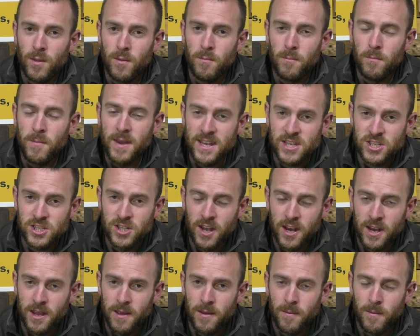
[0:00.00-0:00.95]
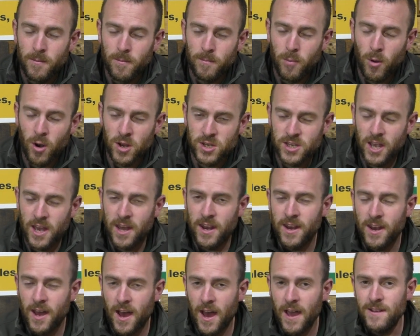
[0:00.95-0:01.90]
masonry
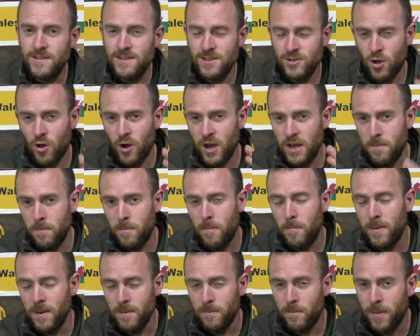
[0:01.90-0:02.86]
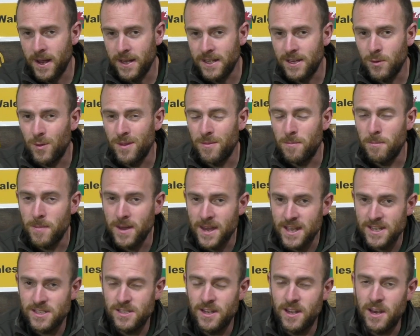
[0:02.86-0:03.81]
polystyrene hives that's already been painted with
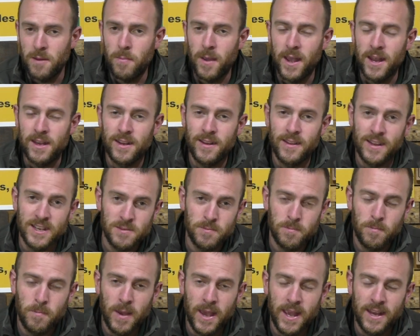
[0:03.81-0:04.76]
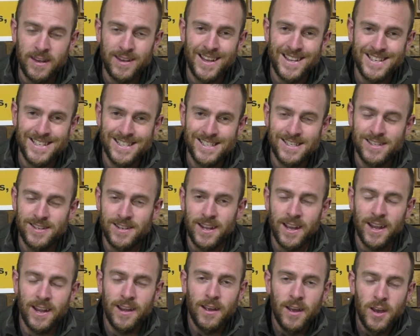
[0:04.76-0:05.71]
masonry paint, and this paint has
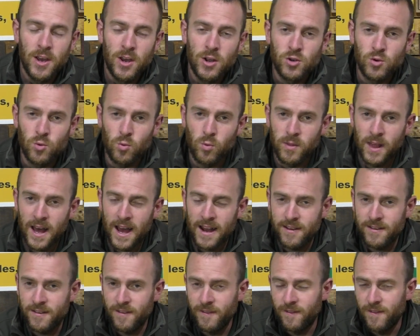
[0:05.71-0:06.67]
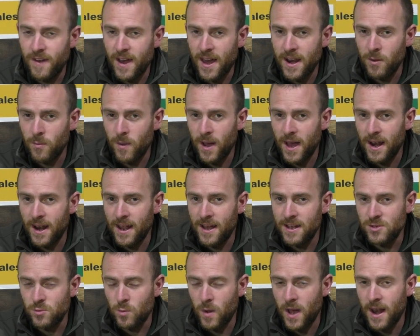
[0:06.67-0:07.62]
stick to that very well
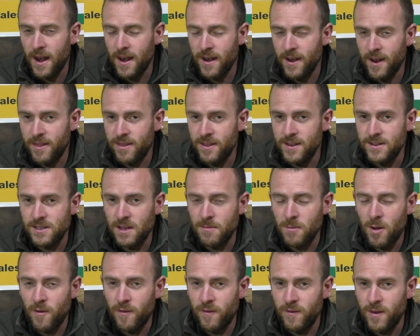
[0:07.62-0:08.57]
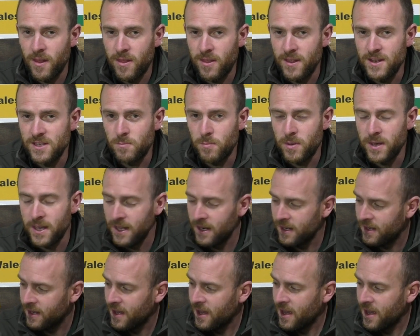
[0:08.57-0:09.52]
as well. Nothing's come off, nothing's peeled.